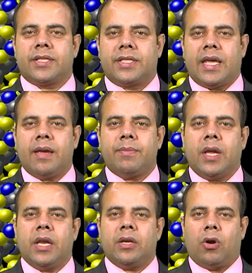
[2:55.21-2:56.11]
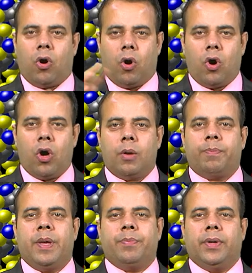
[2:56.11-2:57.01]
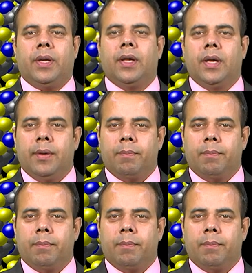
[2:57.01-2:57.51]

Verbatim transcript: same in all people,